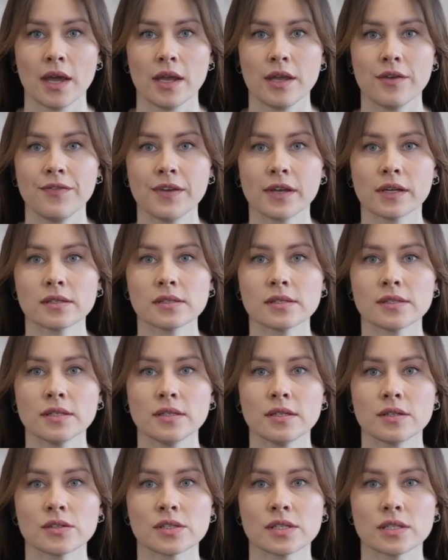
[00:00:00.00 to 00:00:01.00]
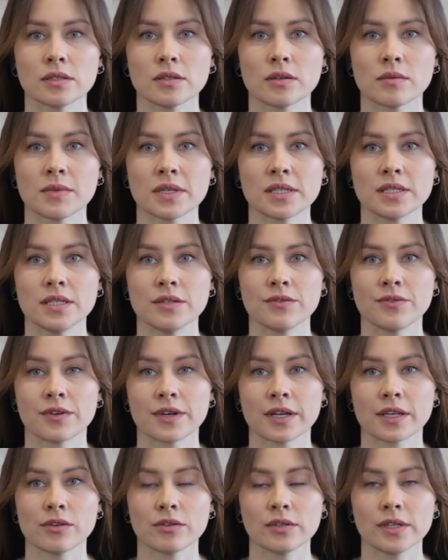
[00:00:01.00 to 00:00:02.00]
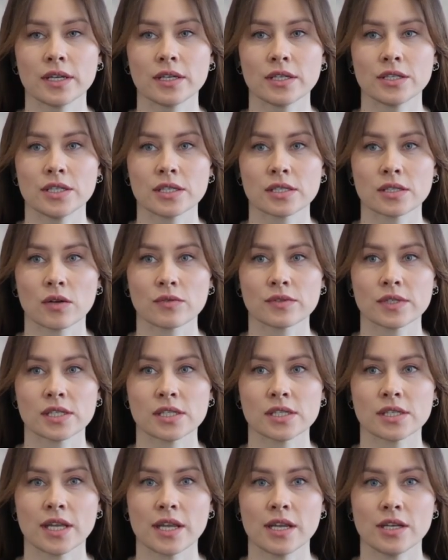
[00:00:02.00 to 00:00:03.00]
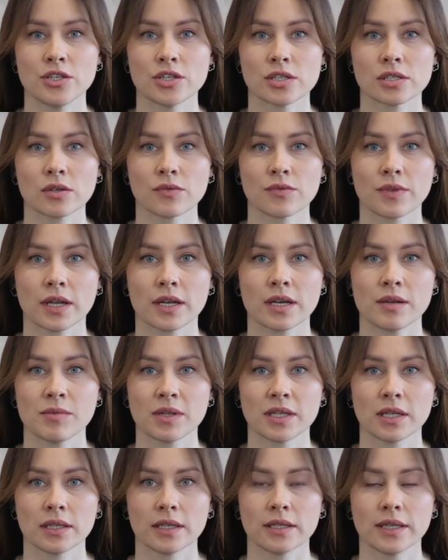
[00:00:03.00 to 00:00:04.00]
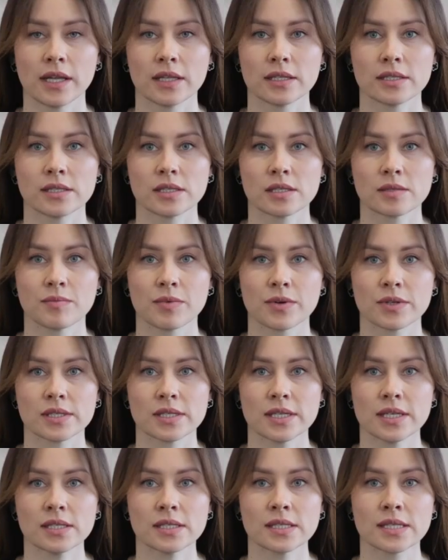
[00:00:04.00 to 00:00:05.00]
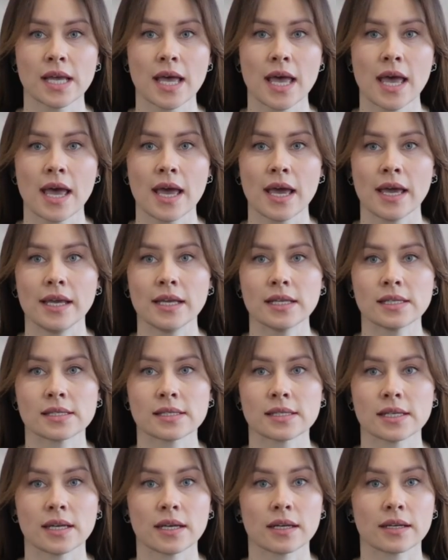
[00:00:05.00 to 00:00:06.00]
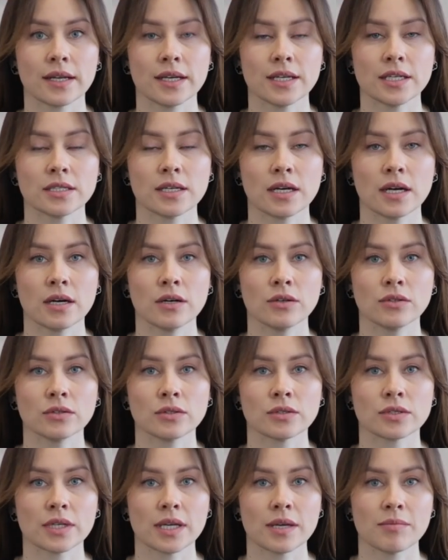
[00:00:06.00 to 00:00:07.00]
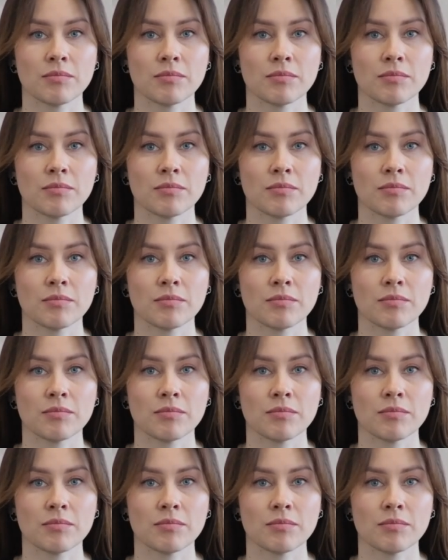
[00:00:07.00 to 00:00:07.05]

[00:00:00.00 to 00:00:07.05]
If we consider the normative regularities of the stages of the criminal analysis process, it's carried out